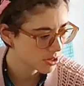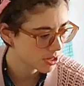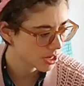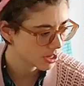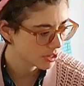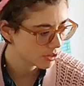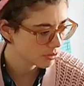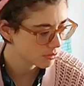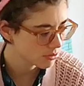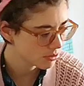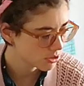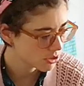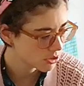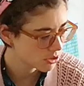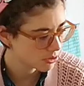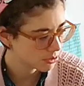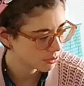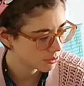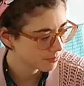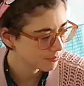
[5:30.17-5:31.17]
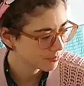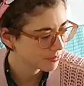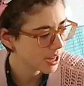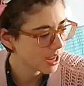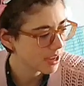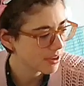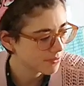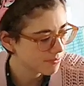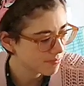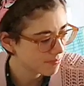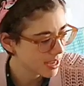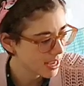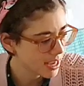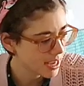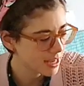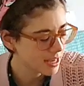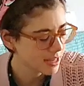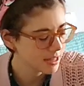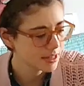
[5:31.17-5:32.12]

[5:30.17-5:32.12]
and also I've made